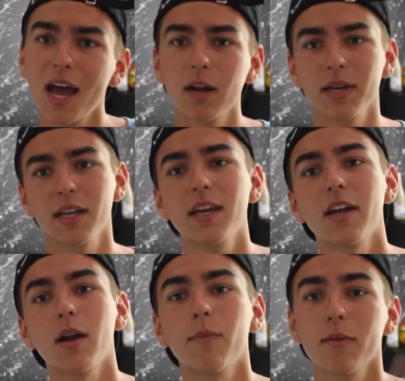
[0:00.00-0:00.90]
and I'm gonna
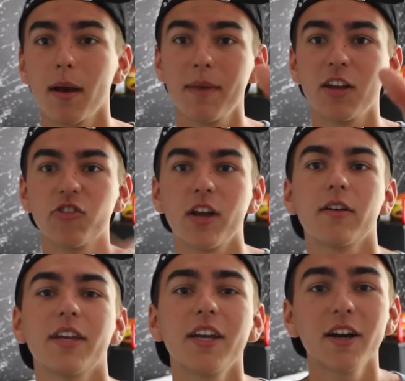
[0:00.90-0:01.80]
get it up for my main
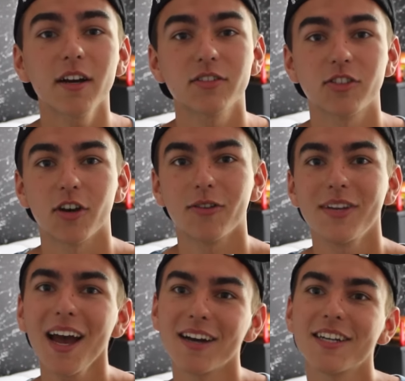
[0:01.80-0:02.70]
channel here, so
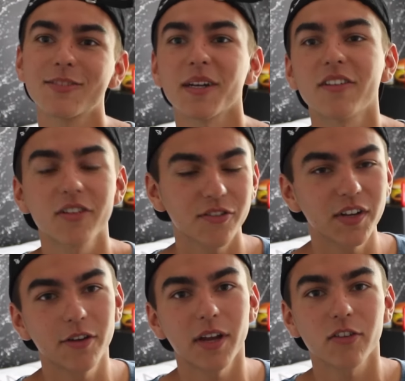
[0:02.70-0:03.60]
yeah, expect another
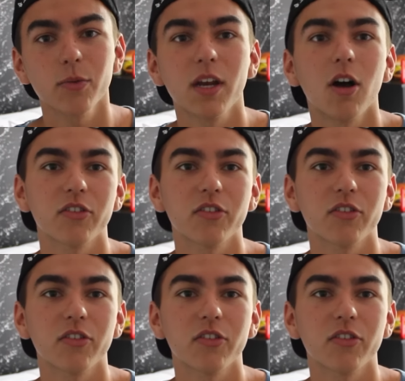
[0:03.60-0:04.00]
video next week.